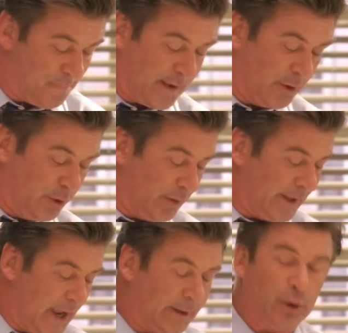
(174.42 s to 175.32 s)
I fake a
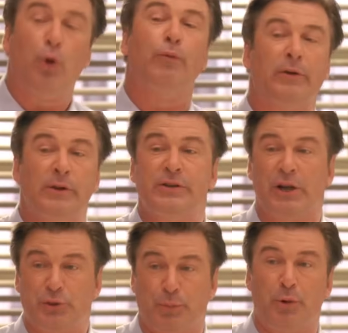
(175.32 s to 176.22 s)
hurricane and all regularly
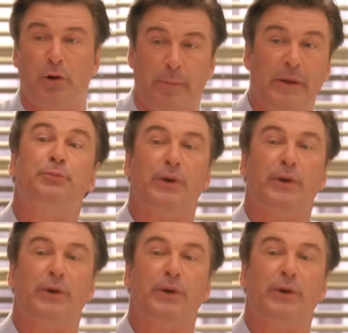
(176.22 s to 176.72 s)
scheduled programming is